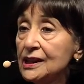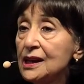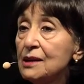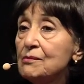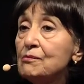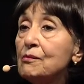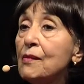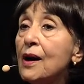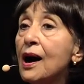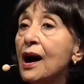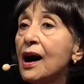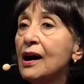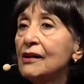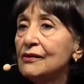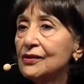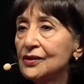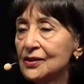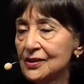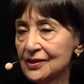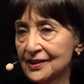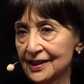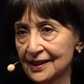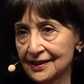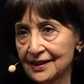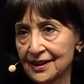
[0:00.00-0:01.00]
They
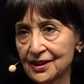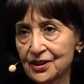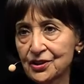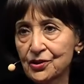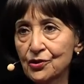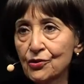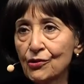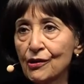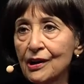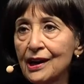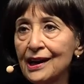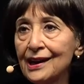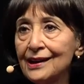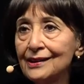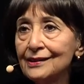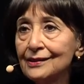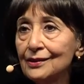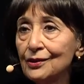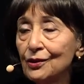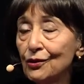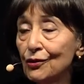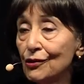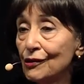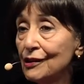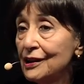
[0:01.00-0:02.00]
marveled at this grain
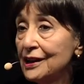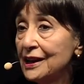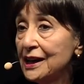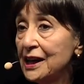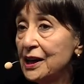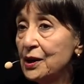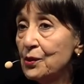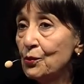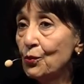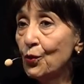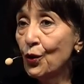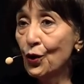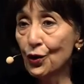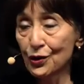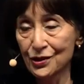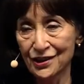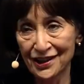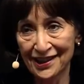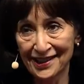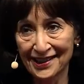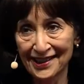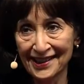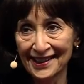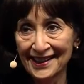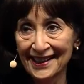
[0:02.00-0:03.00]
growing in
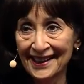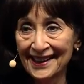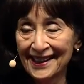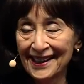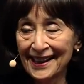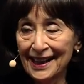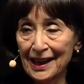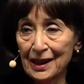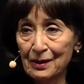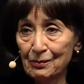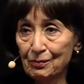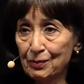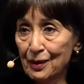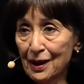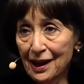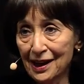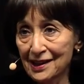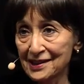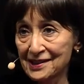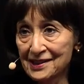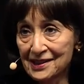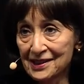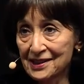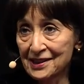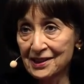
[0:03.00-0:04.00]
water and
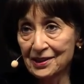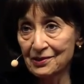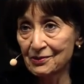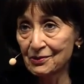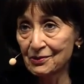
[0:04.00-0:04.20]
planted in